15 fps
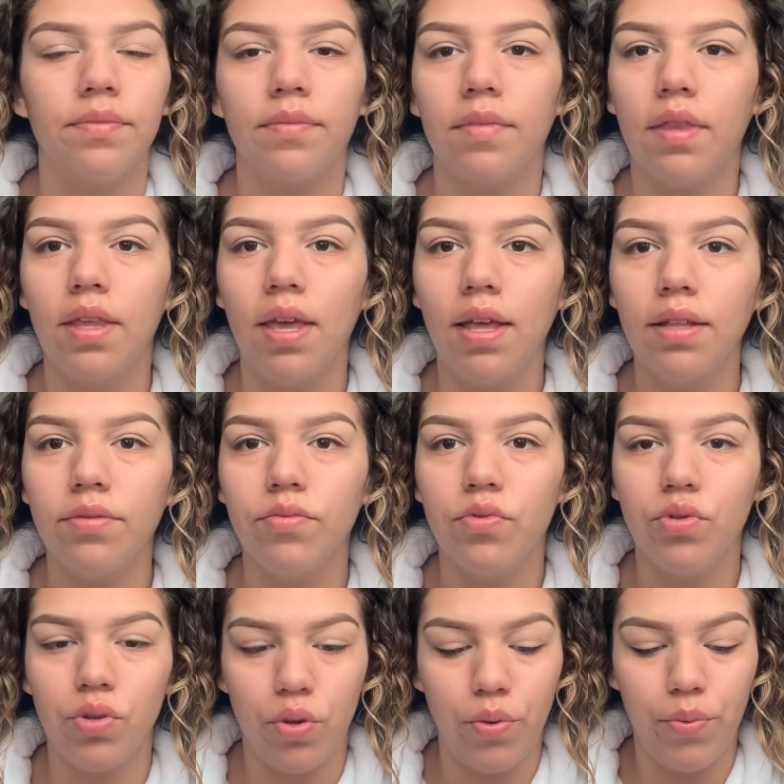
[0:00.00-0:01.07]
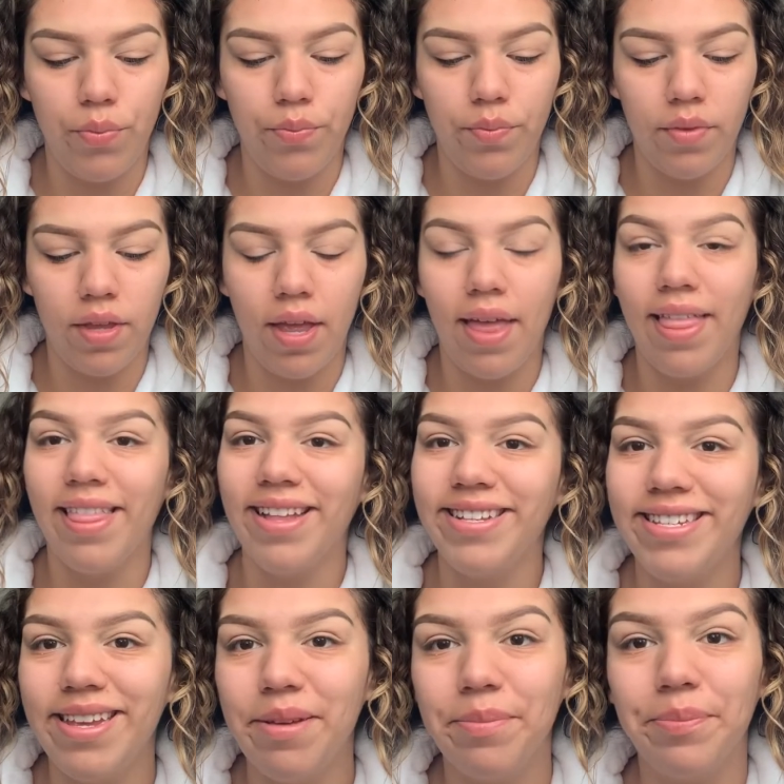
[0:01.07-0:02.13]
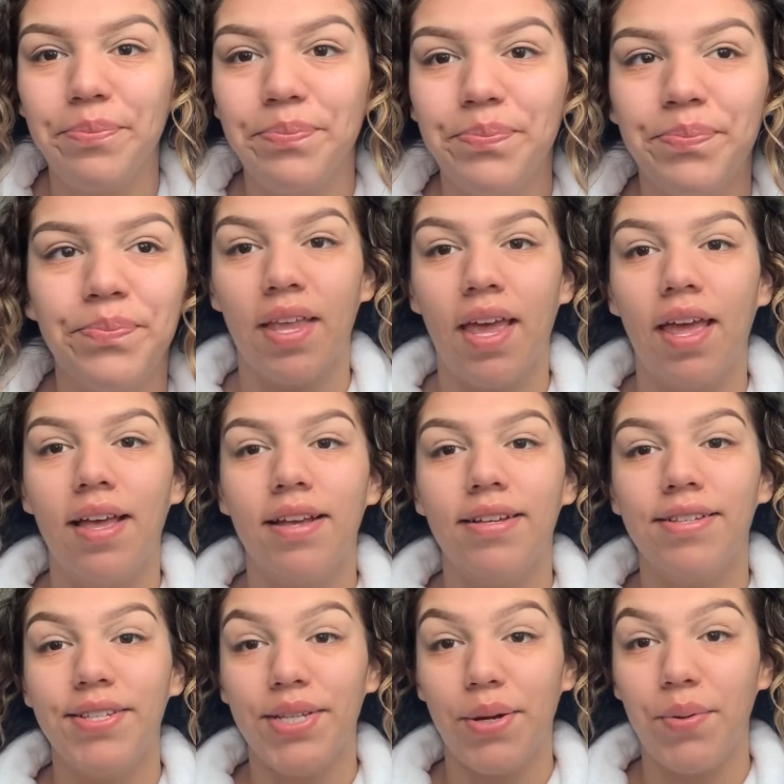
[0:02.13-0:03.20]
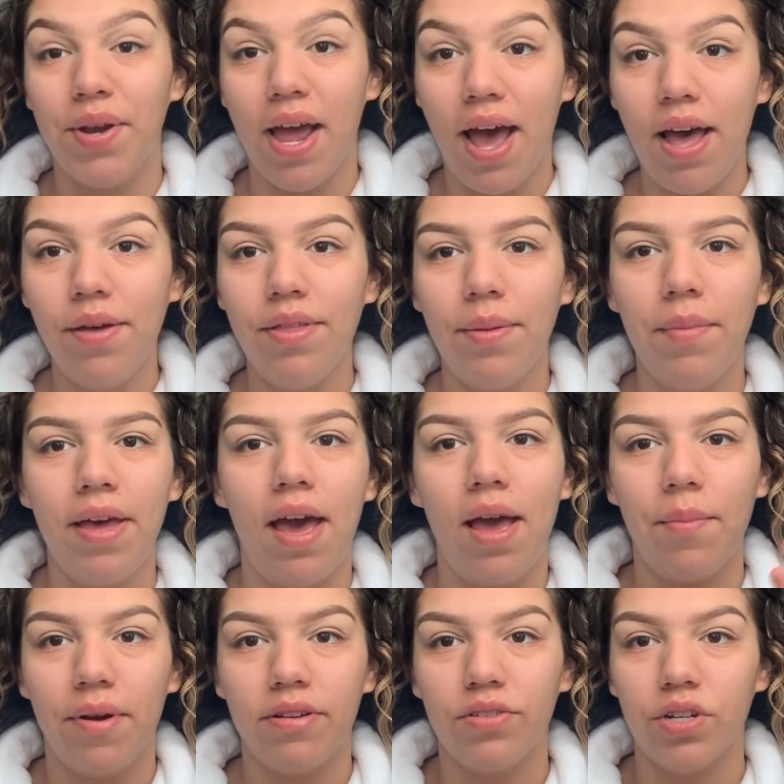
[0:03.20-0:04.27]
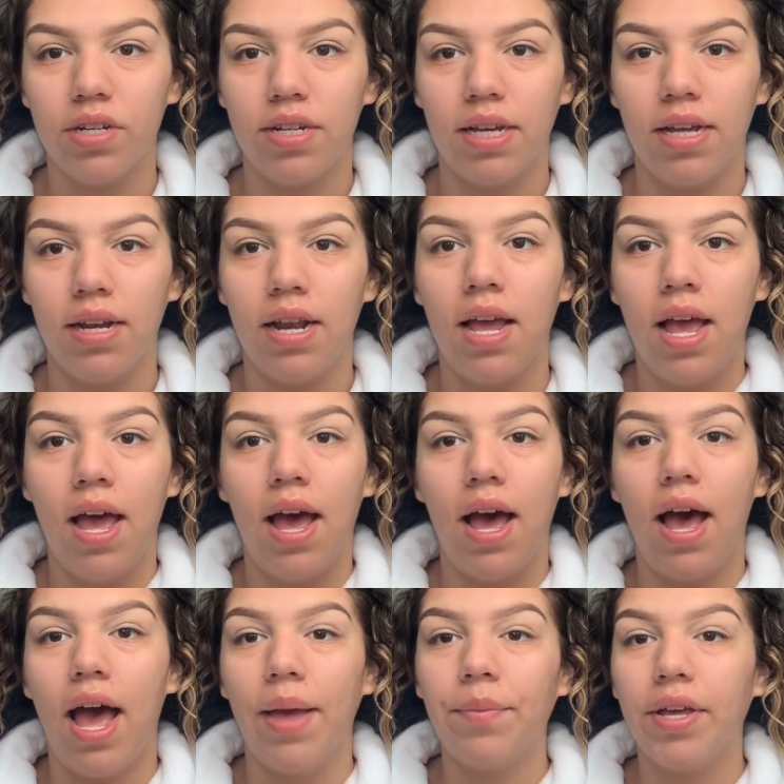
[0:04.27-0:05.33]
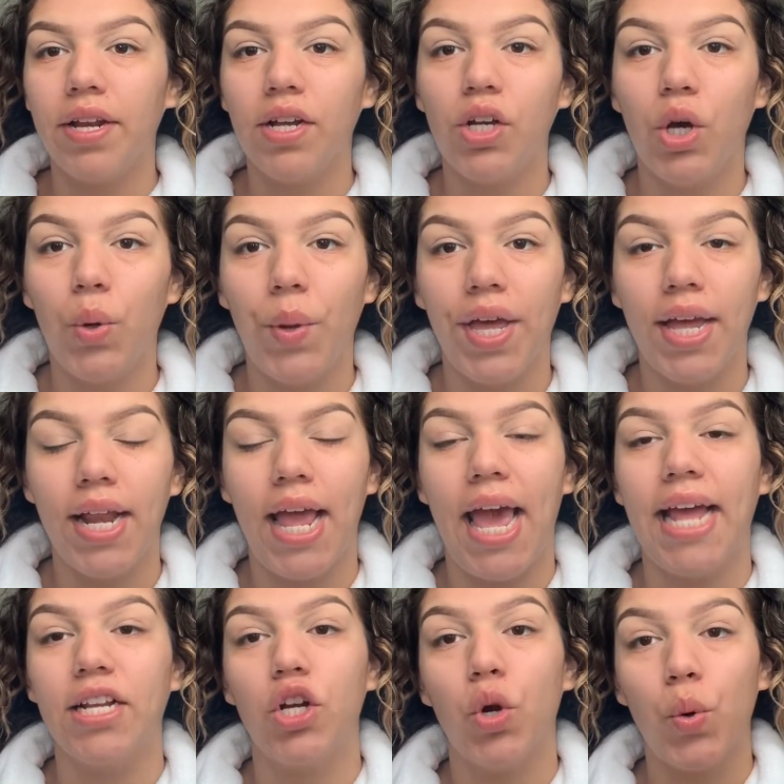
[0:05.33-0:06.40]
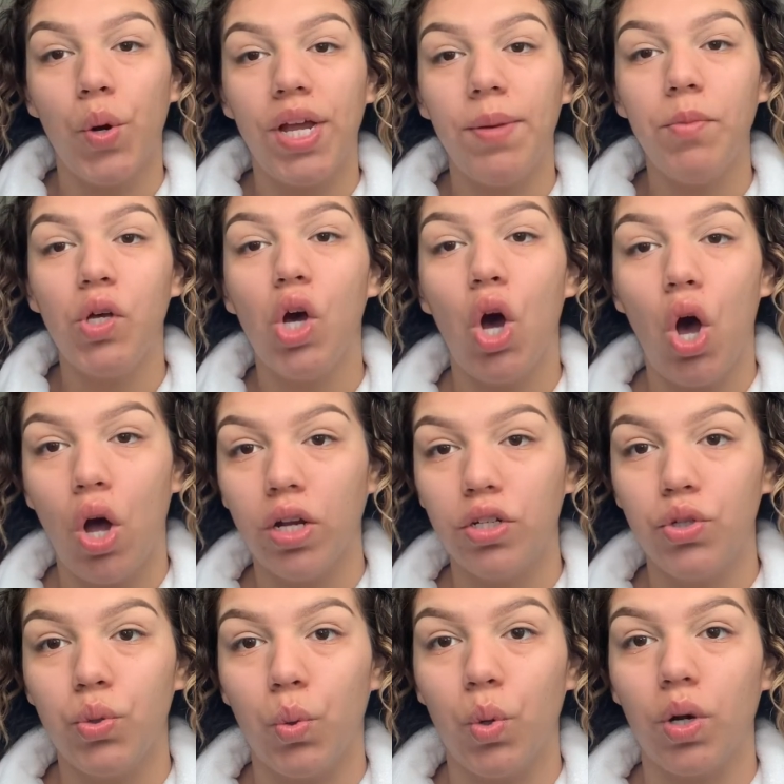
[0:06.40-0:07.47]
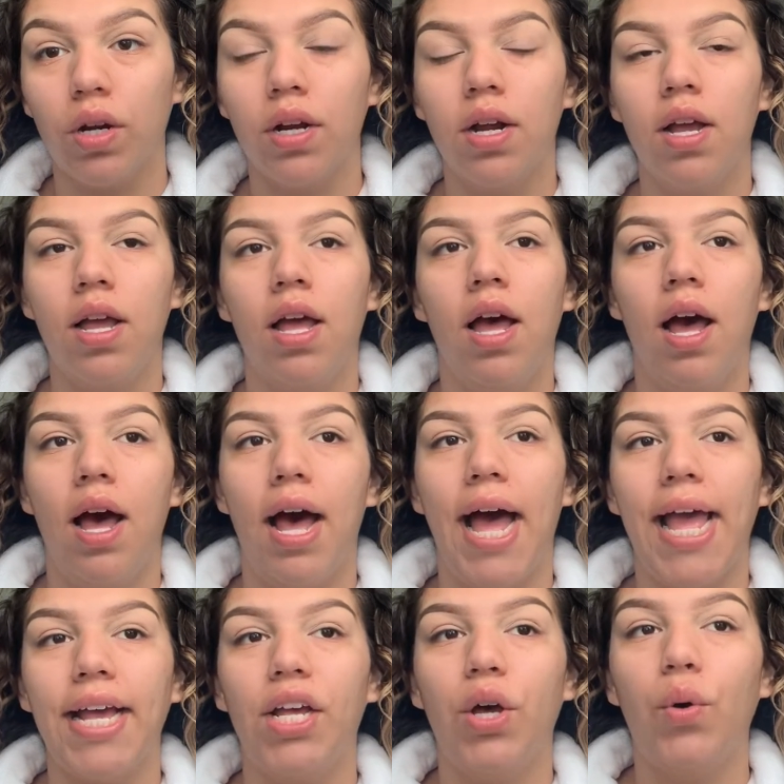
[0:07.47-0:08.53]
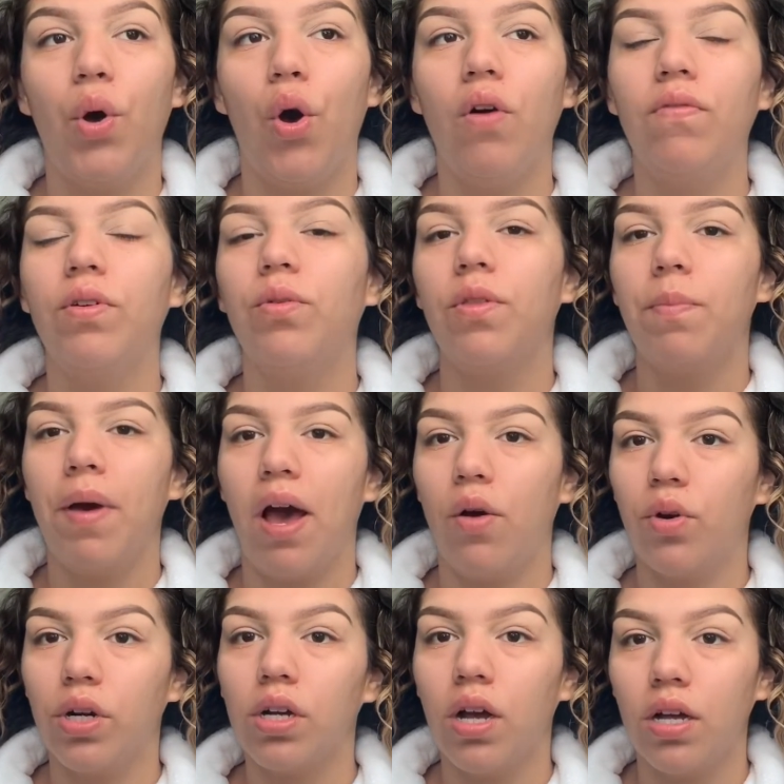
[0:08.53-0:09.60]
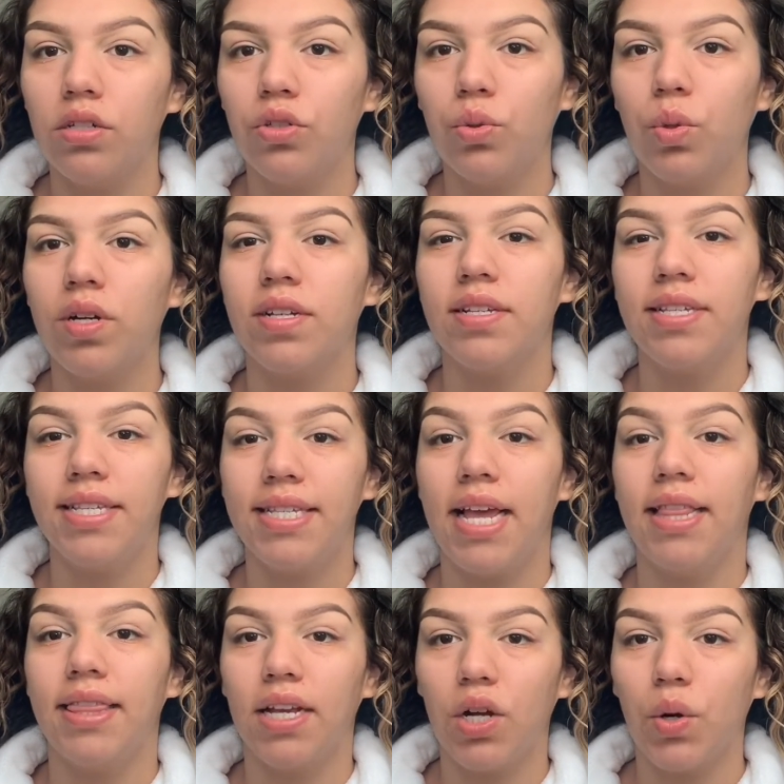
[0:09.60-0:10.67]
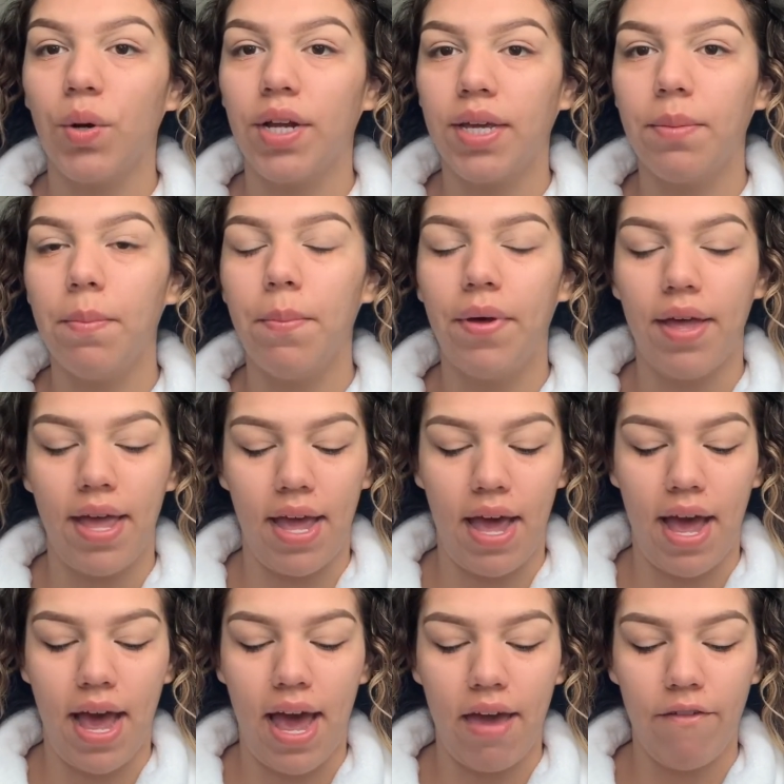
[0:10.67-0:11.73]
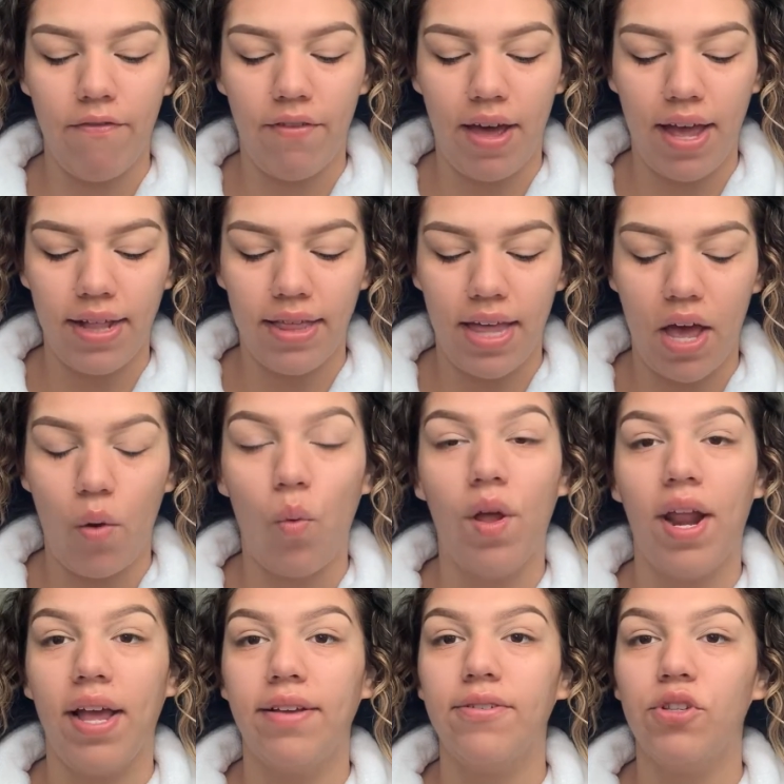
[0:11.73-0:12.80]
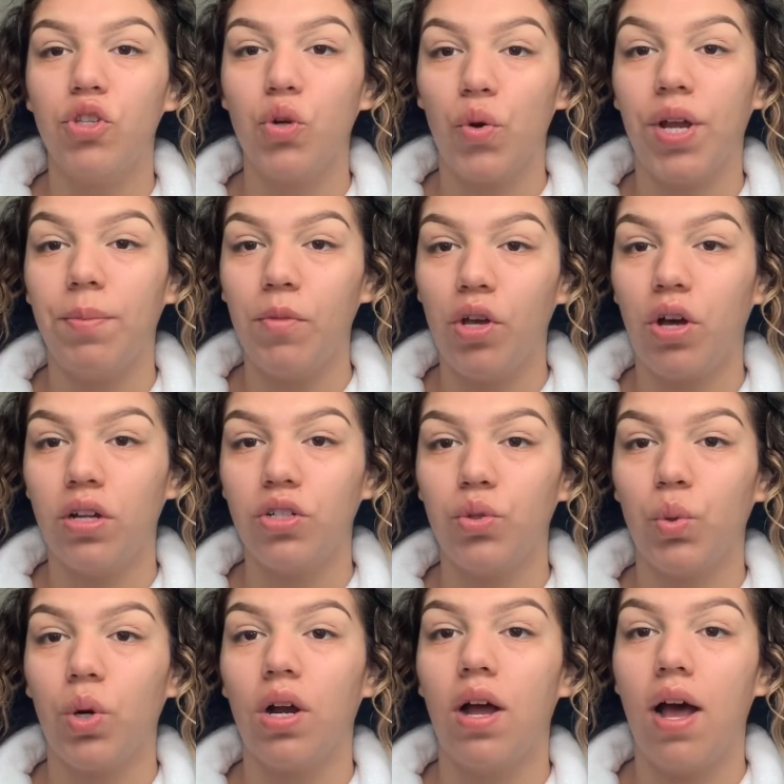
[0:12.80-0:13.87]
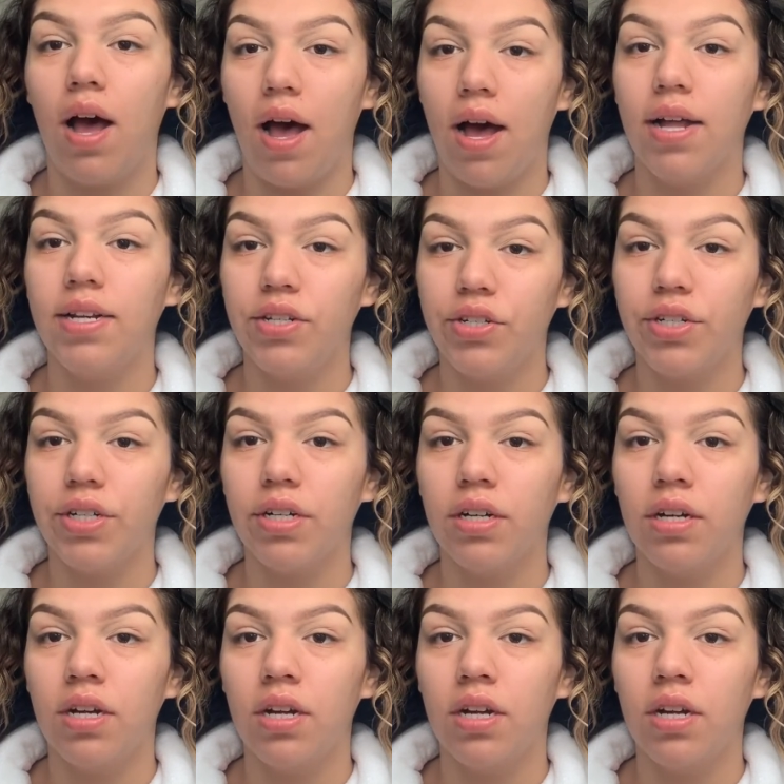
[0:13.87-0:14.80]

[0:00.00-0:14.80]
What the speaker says: Okay, so that's it. So now that my eyebrows are done, I'm gonna go in and cream contour. I go over with powder contour to set the cream, but I find that when I use cream contour under